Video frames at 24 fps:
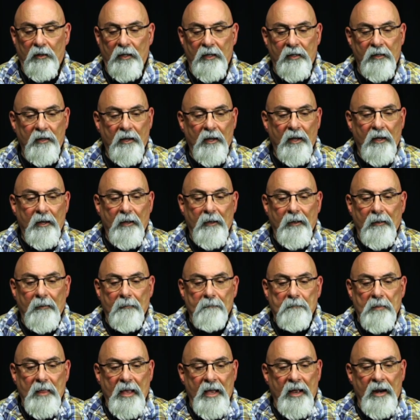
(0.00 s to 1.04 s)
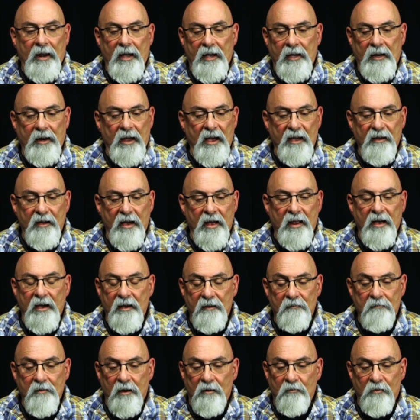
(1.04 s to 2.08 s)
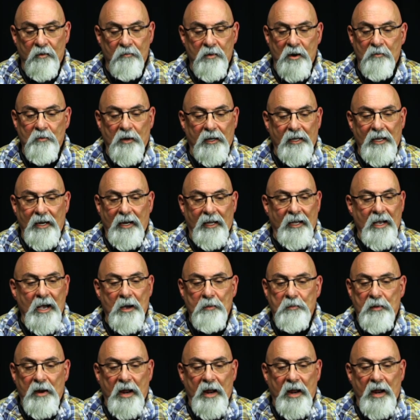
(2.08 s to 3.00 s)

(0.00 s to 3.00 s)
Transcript: And I remember getting up,